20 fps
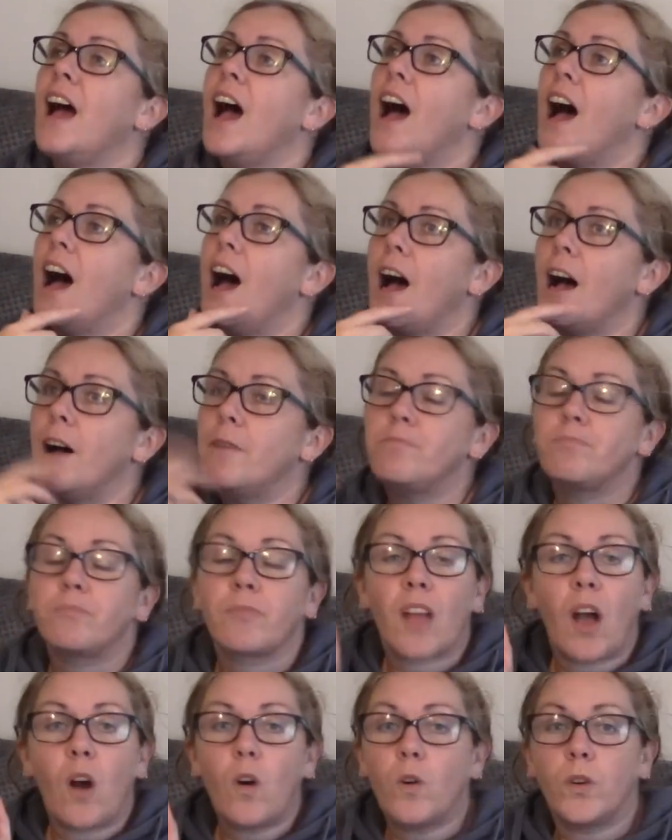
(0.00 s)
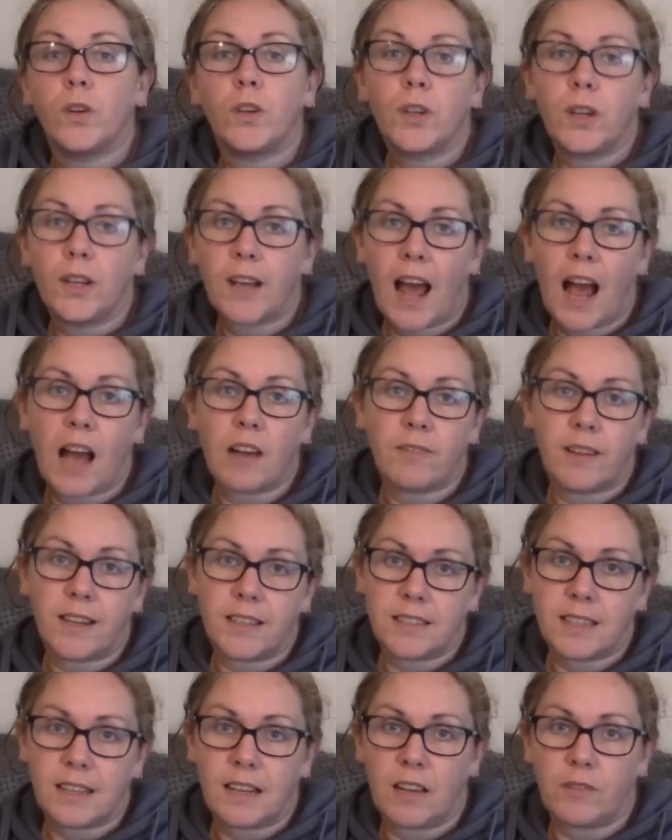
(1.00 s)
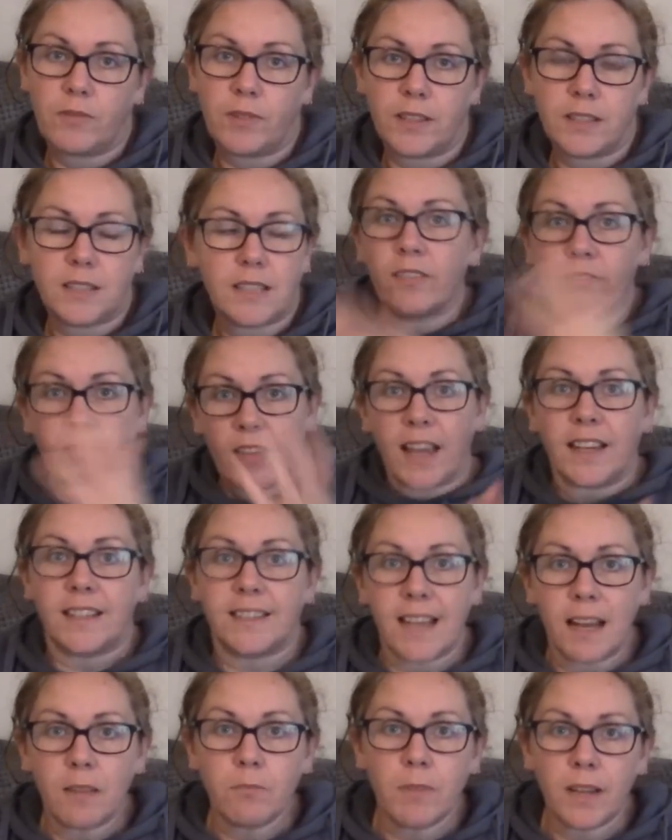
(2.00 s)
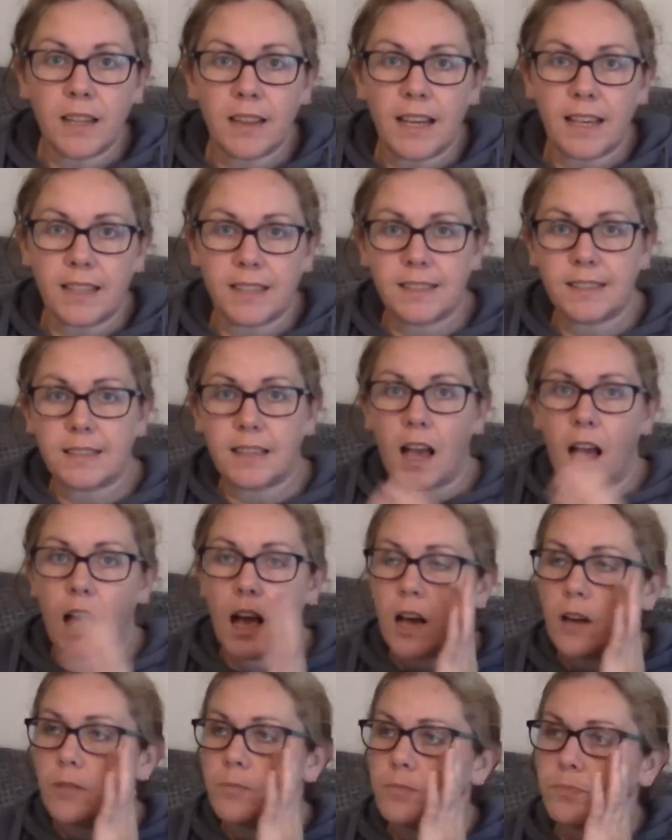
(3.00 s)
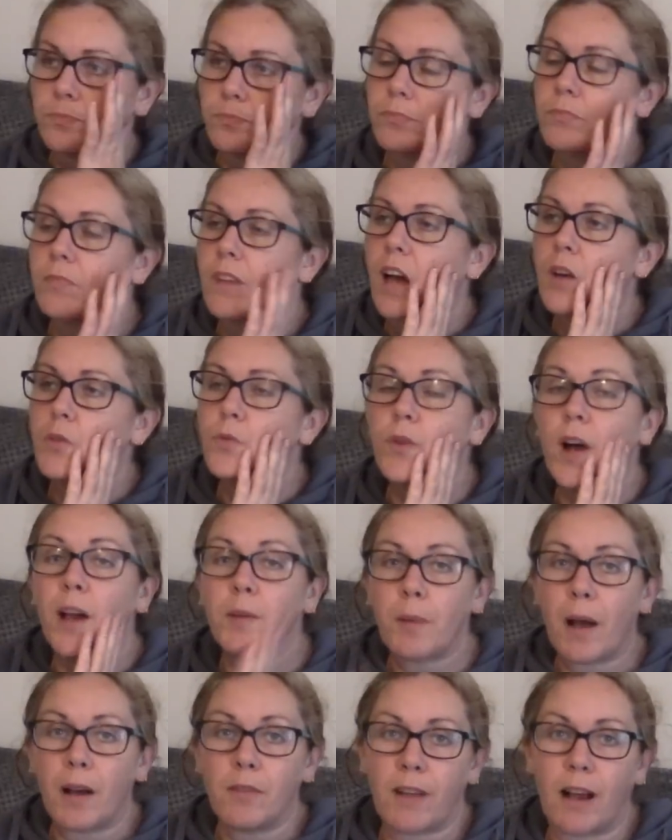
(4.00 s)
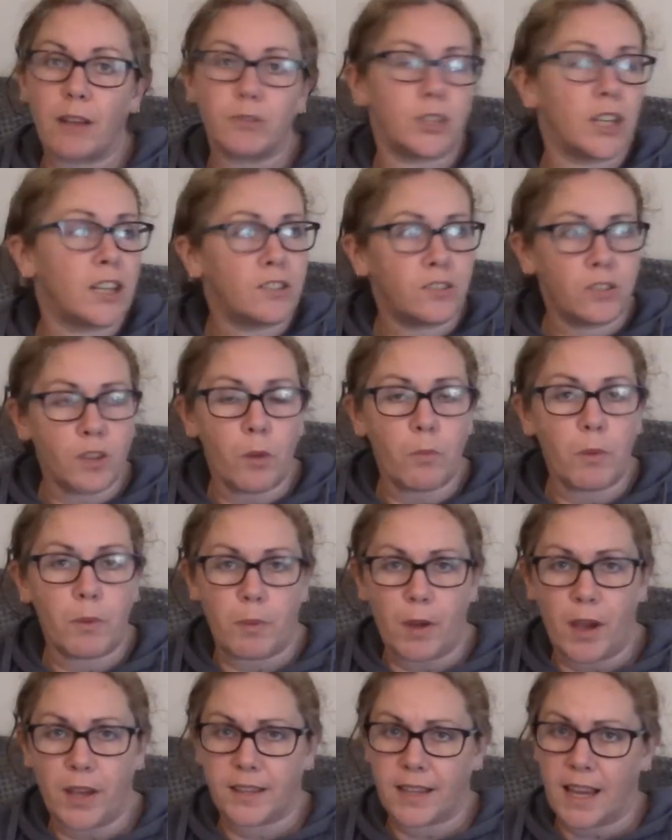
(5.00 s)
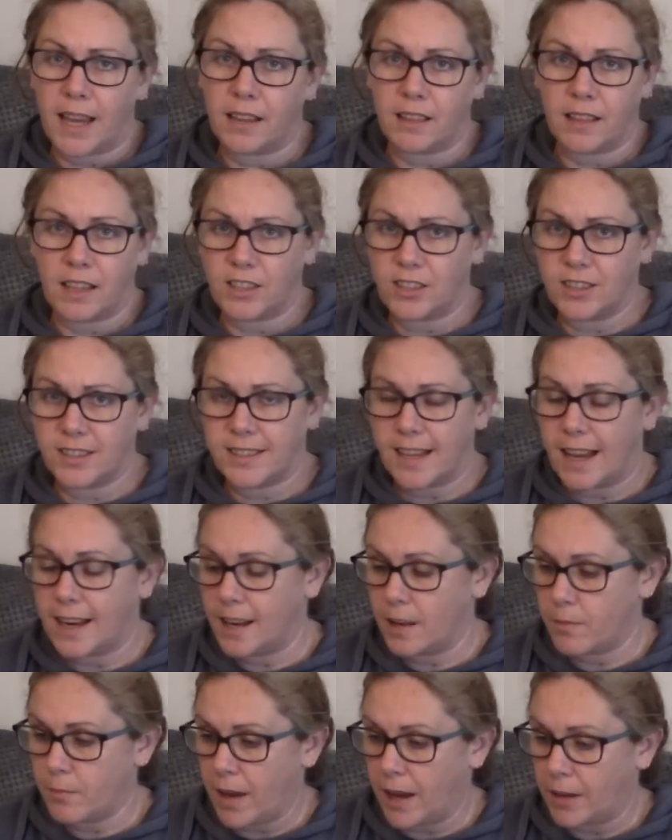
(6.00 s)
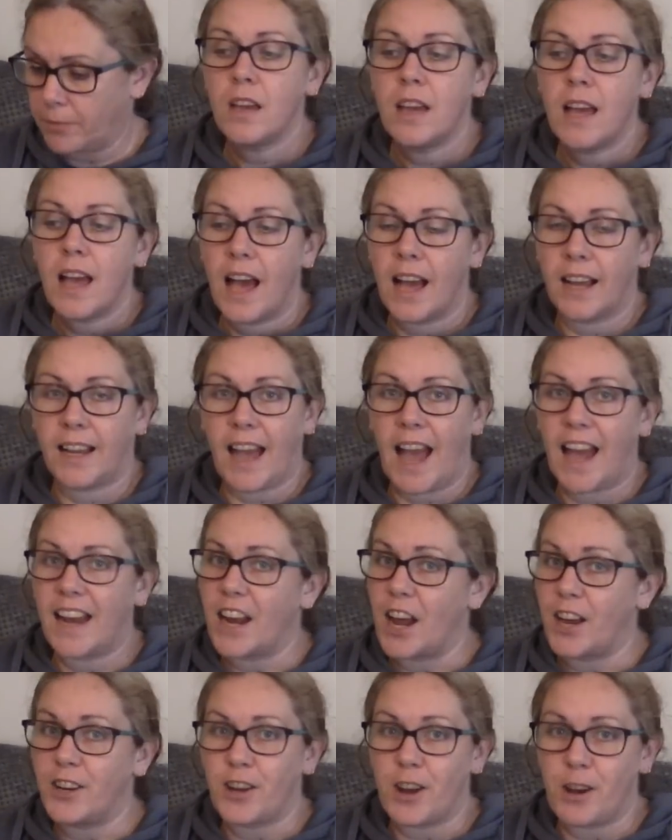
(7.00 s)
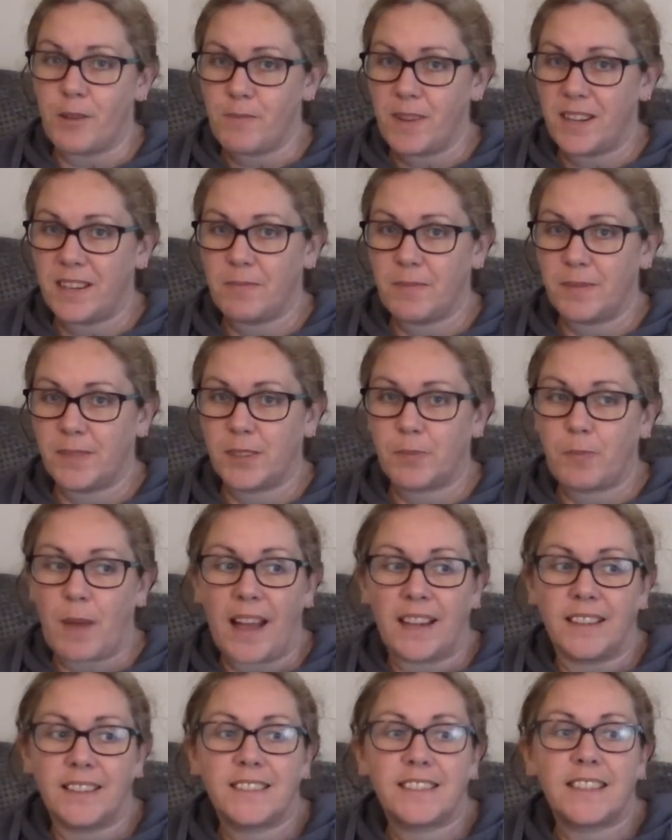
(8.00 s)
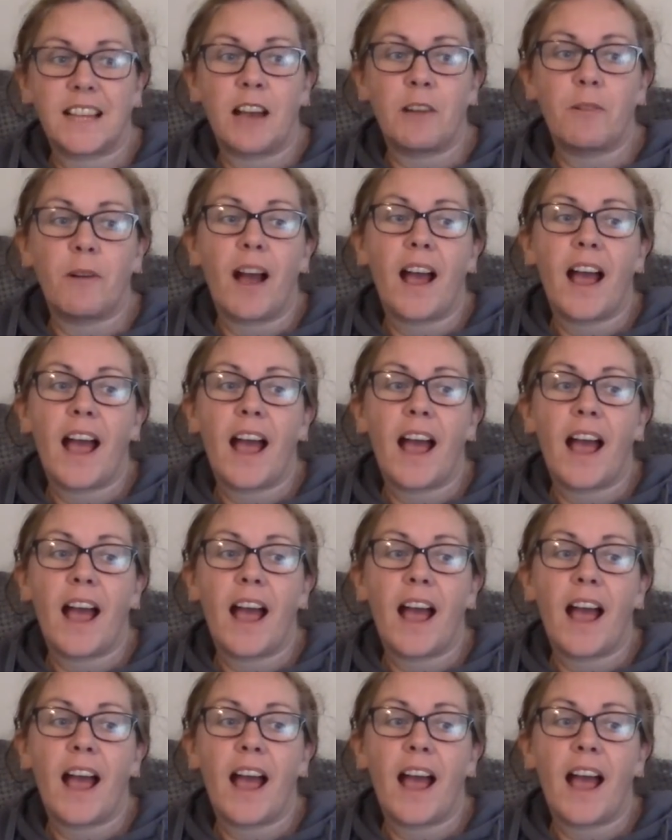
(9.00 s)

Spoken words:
or you can have it delivered. They sent me this £5 voucher, not my birthday, they just sent it me. Again, no minimum spend, so